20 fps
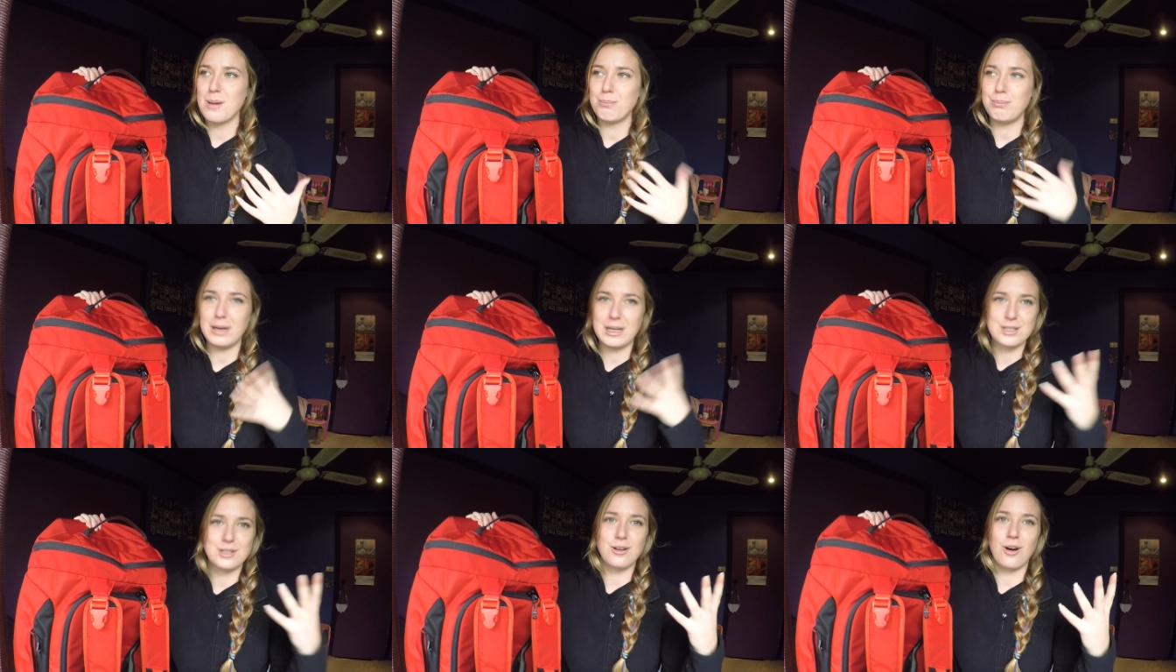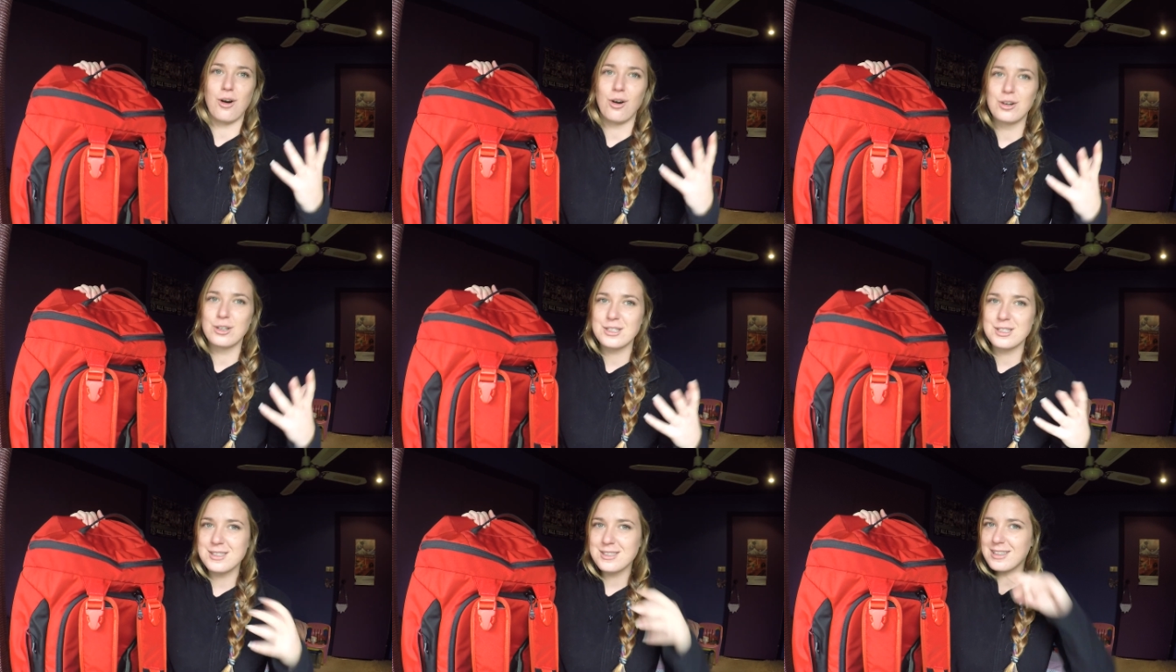big
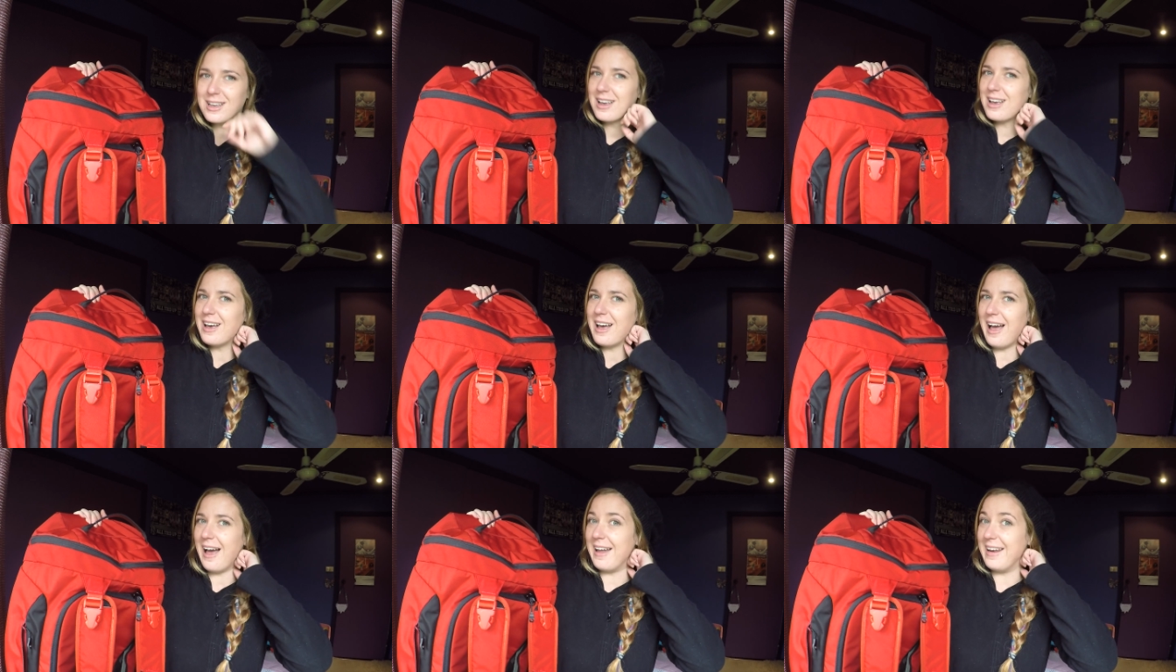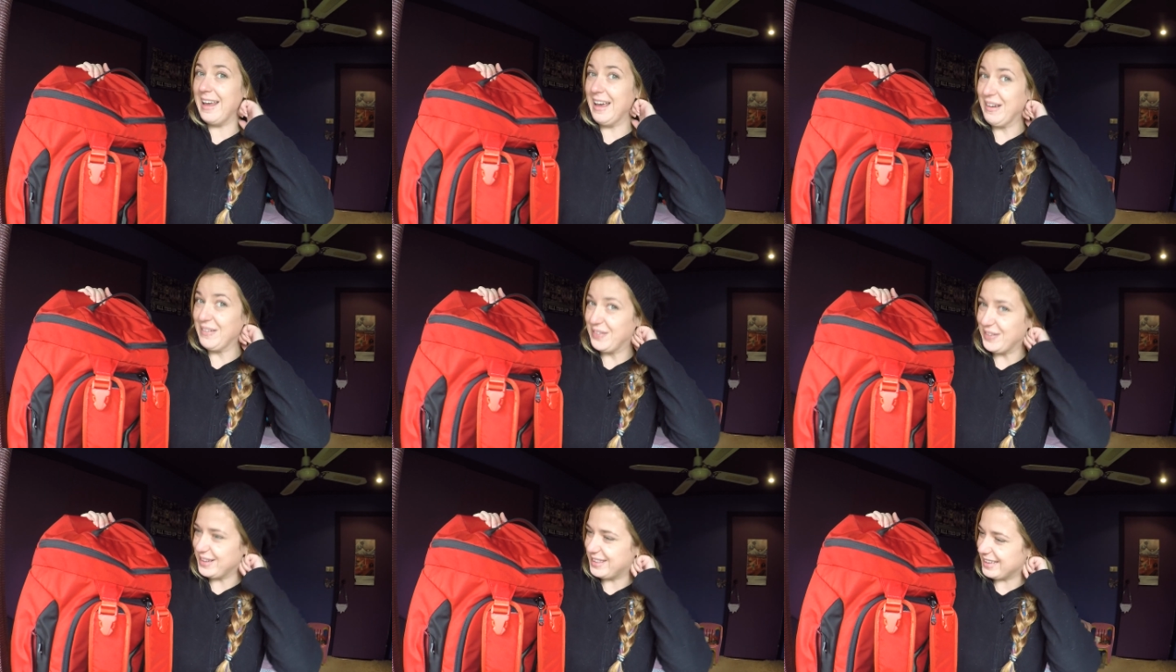socks, and
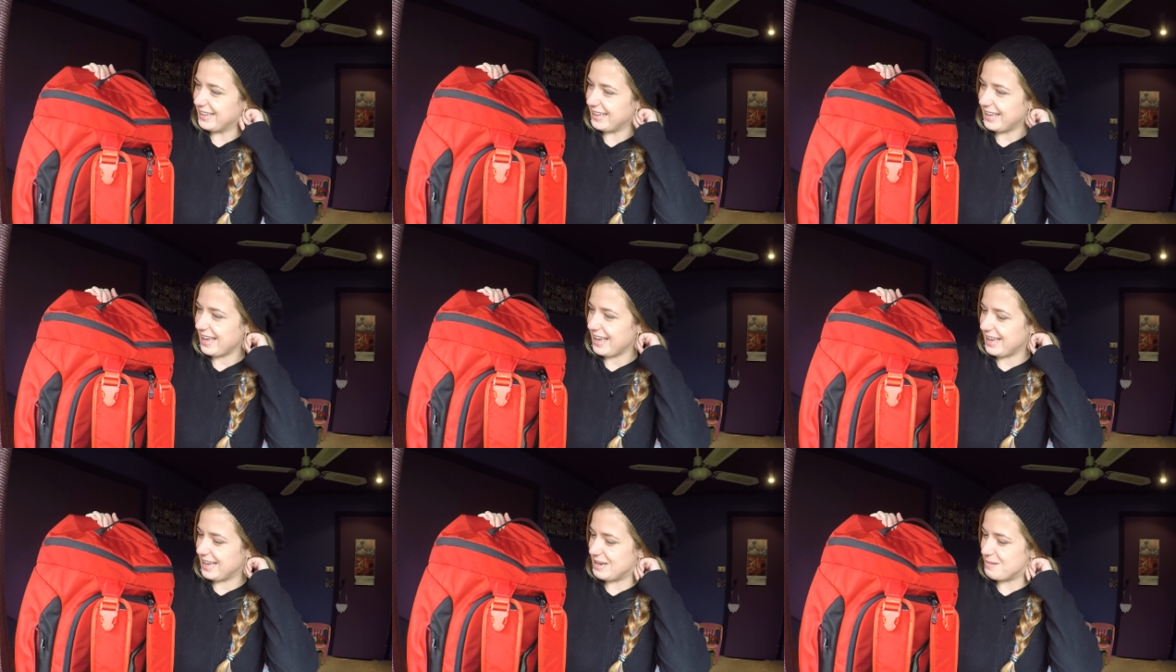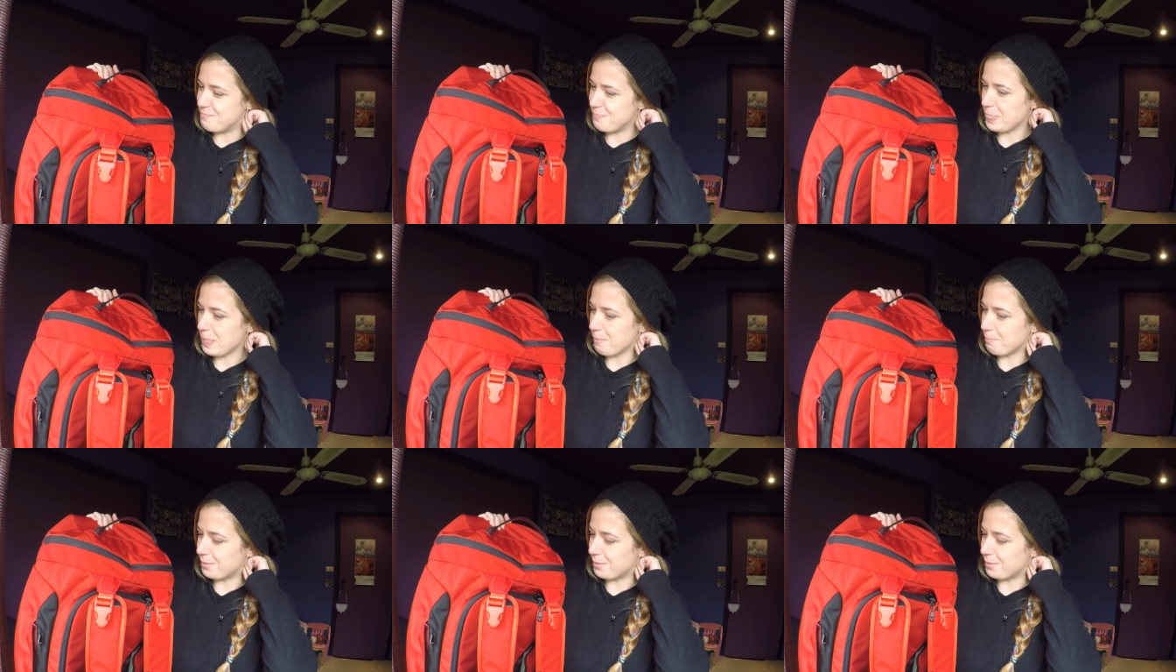everything in,